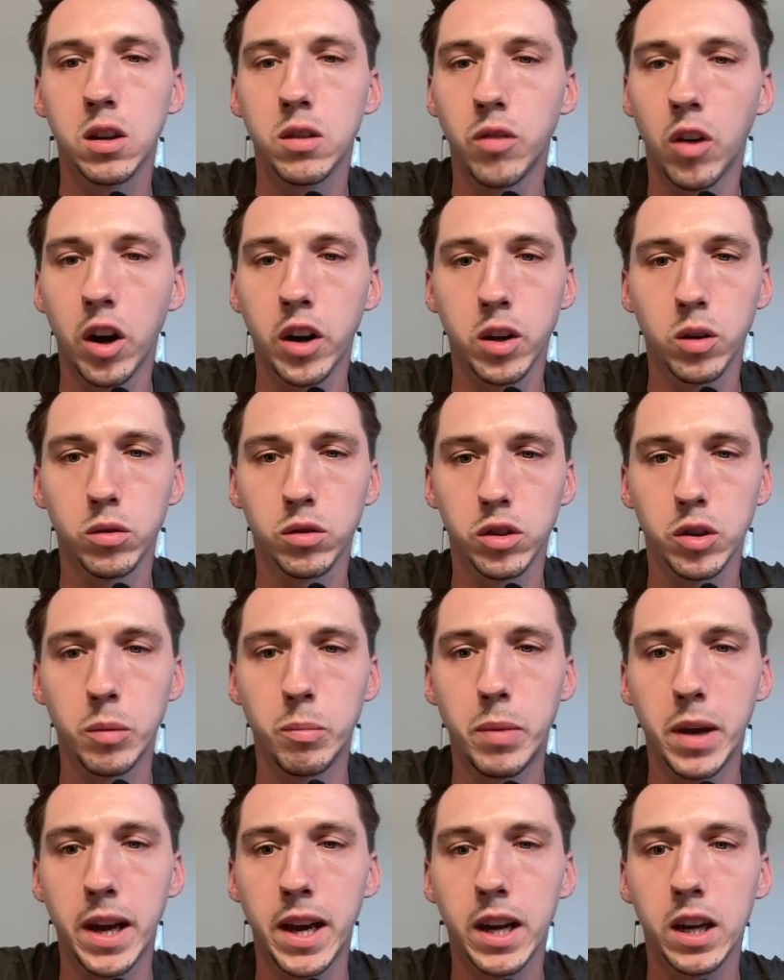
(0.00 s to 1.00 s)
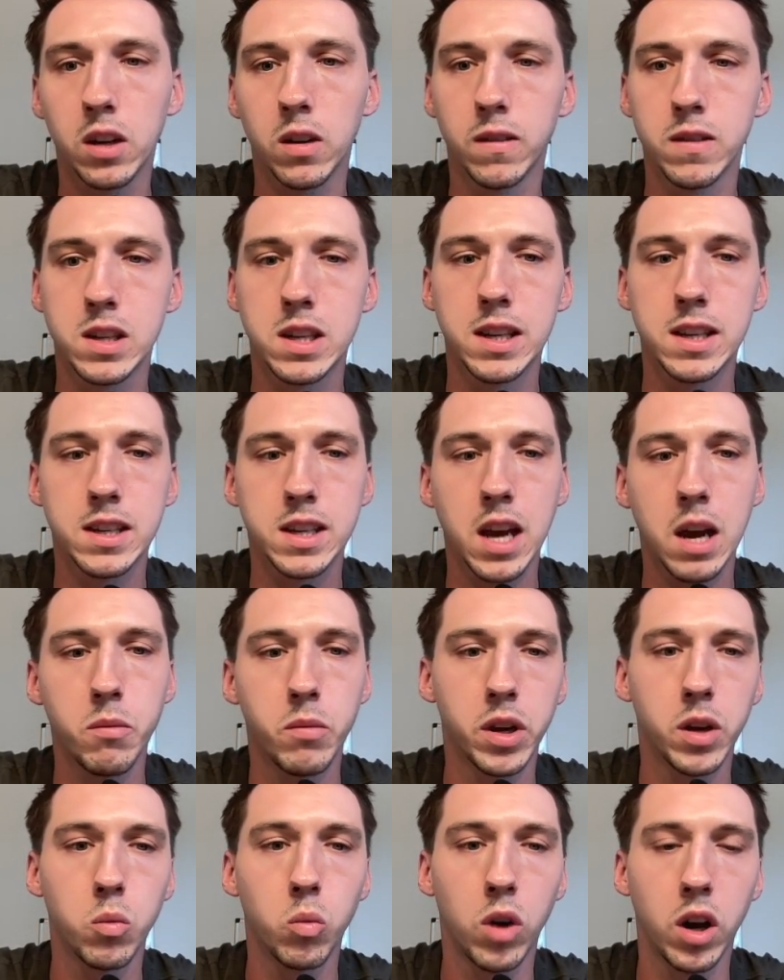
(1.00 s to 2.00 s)
Gvardiol's a good pick. Obviously, his game
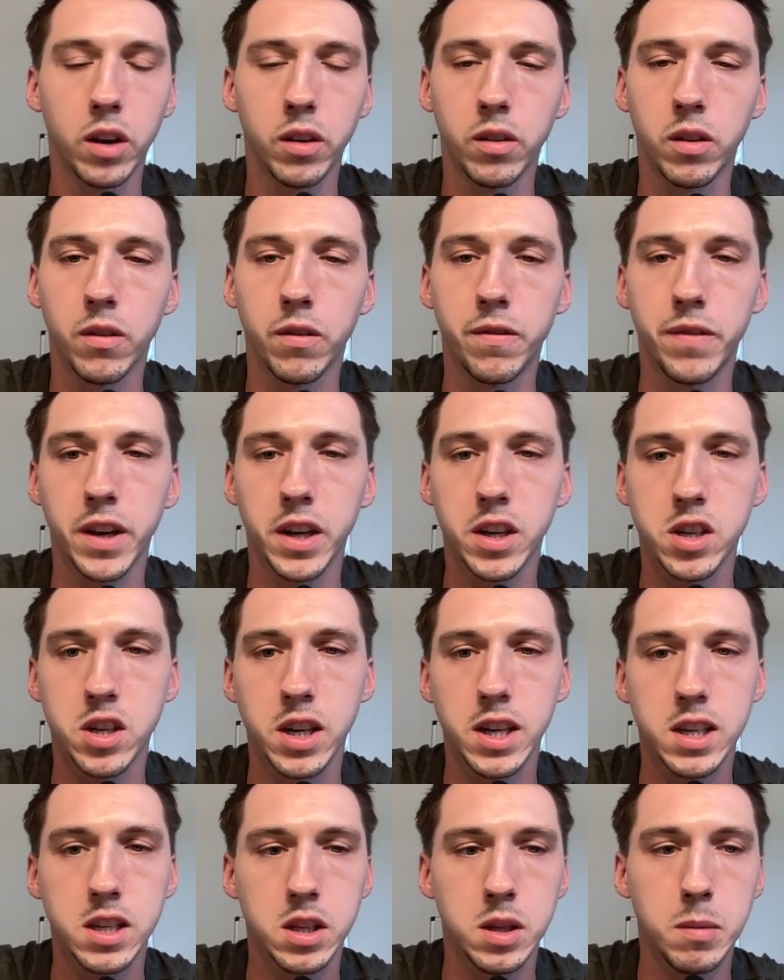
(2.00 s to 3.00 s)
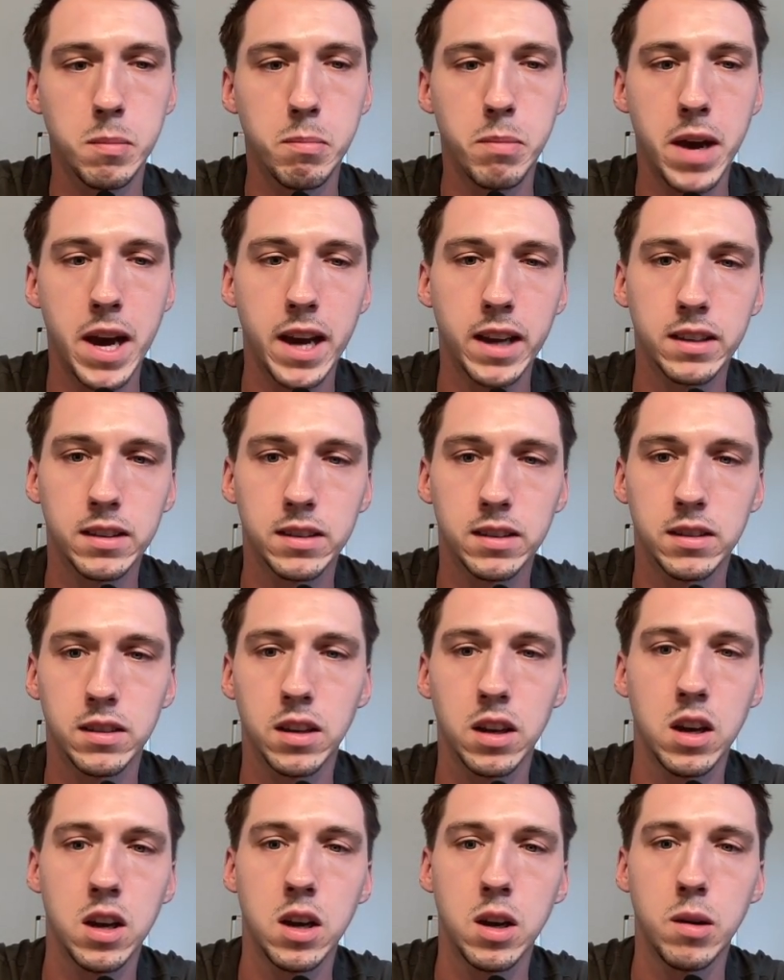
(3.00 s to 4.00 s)
week 1 fixture isn't the best,
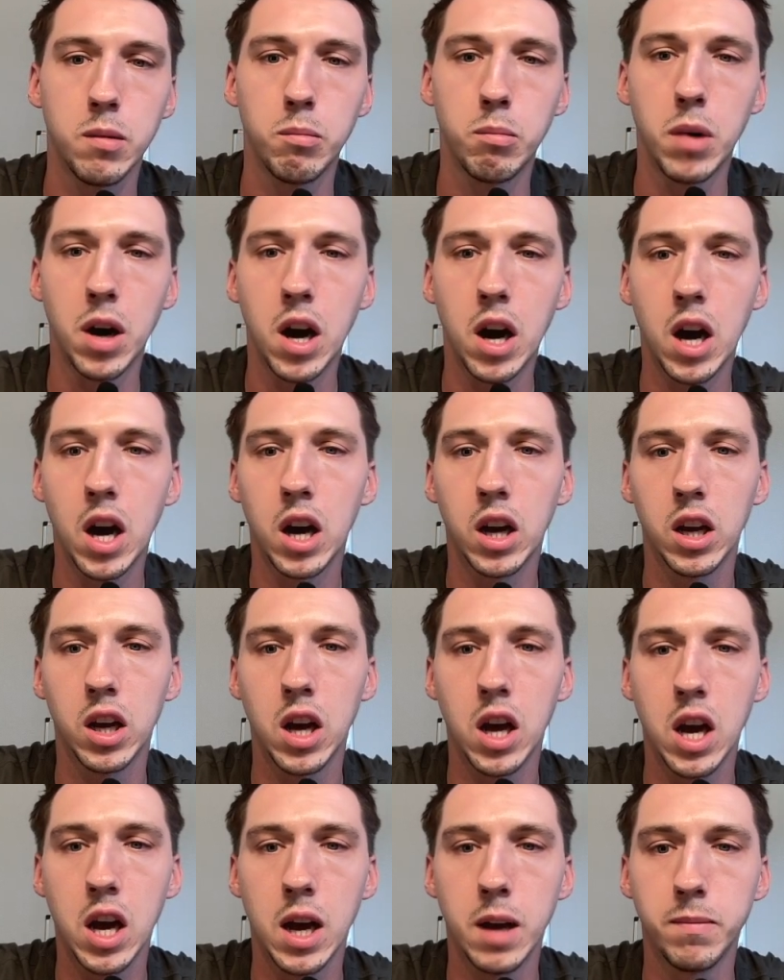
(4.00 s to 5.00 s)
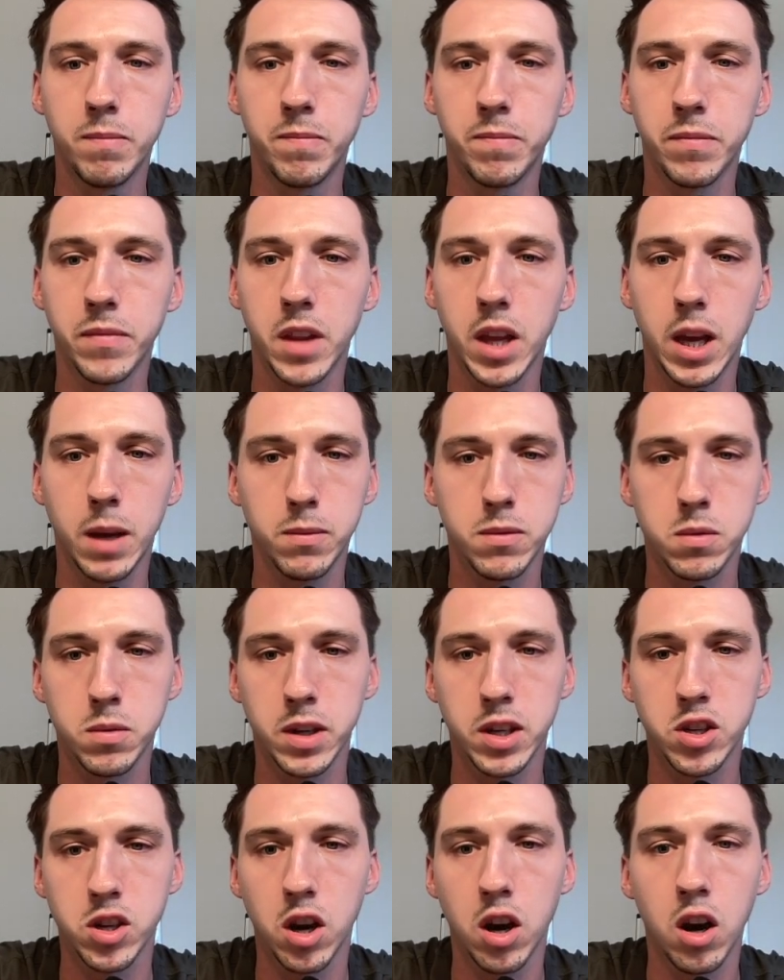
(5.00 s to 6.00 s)
but
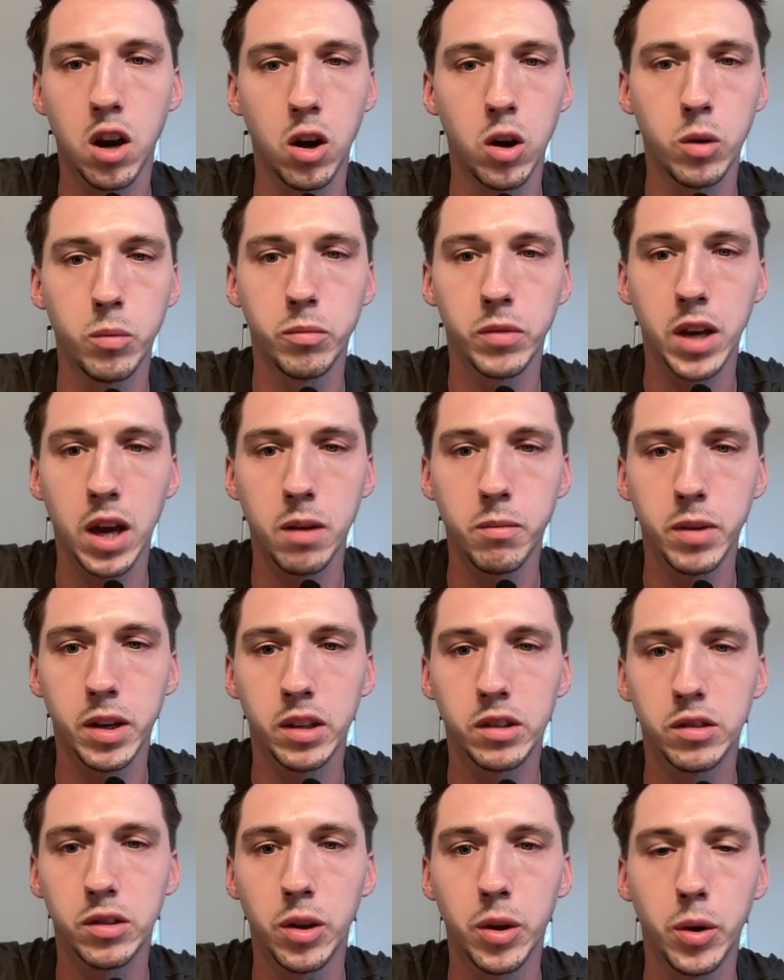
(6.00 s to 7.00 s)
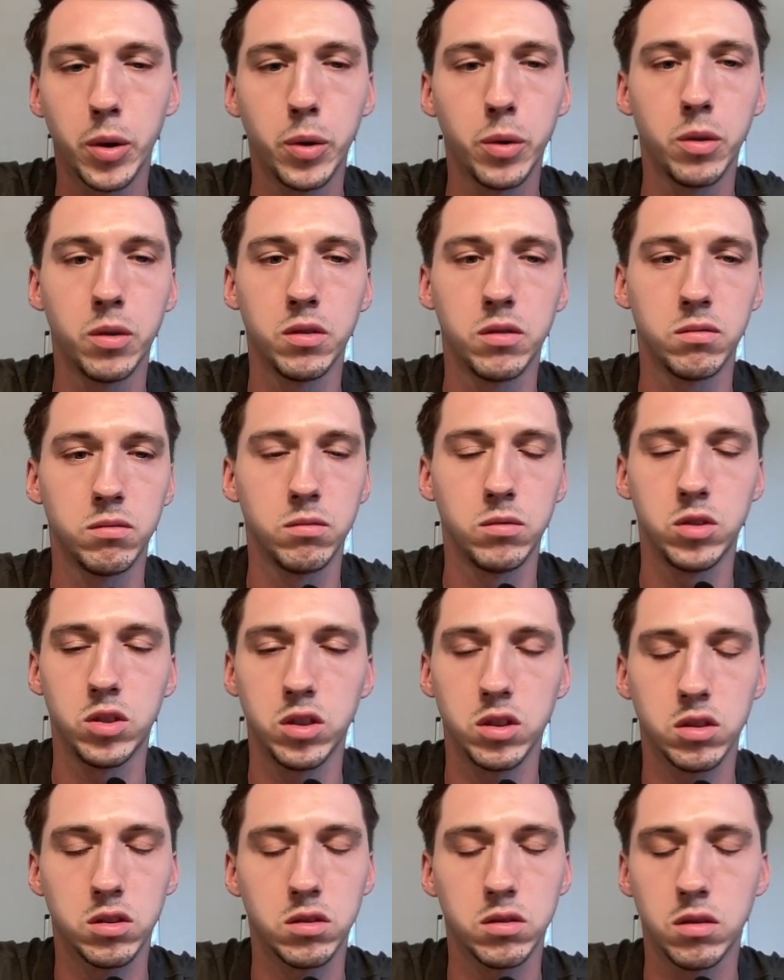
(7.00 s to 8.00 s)
Ipswich at home, game week 2,
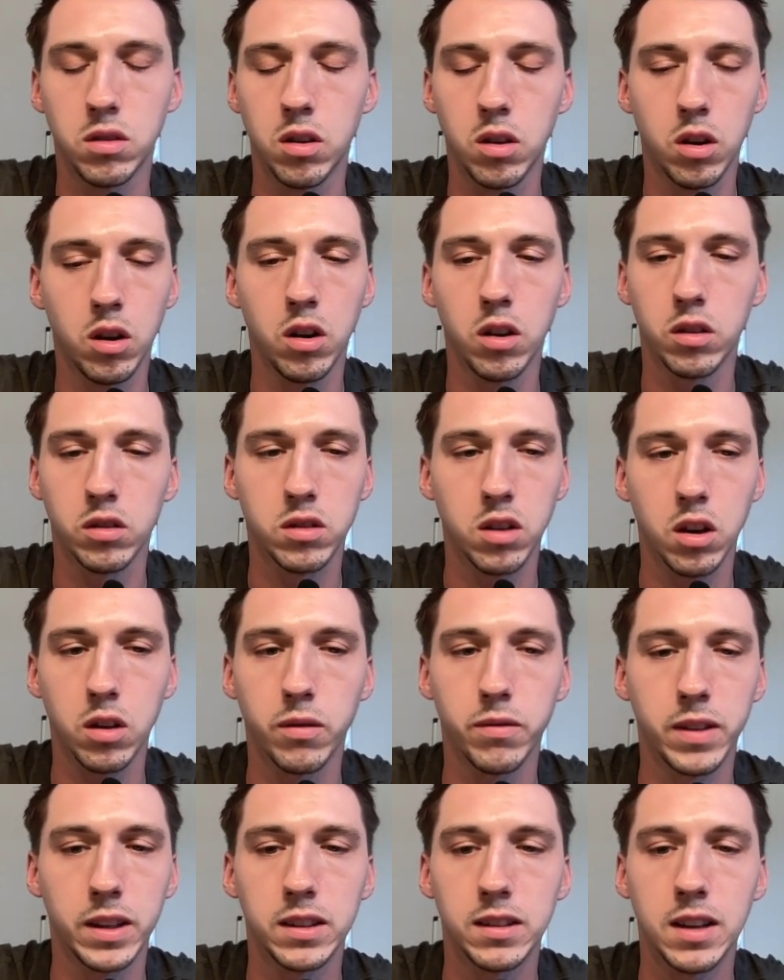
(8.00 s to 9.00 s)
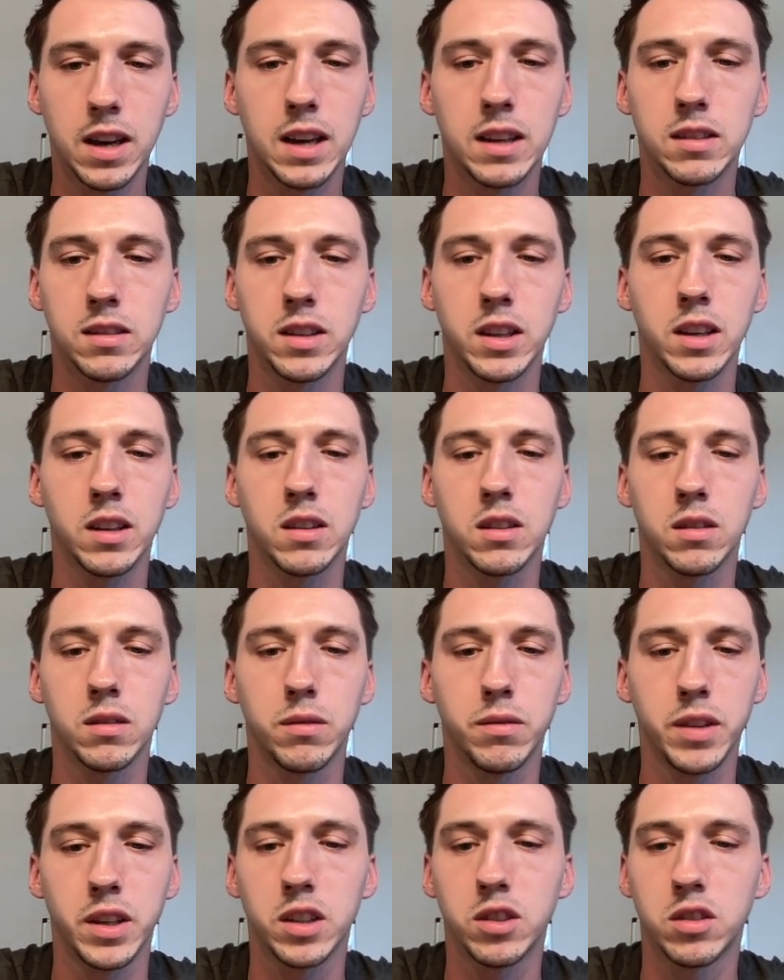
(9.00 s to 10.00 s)
just looks like a fantastic
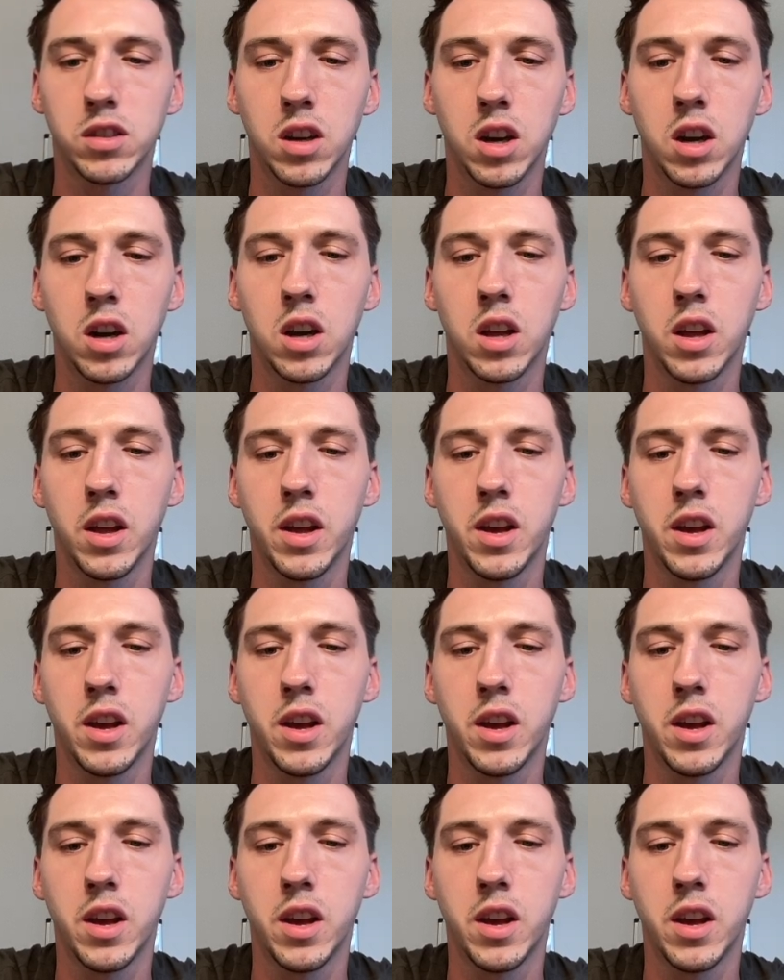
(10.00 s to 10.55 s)
fixture,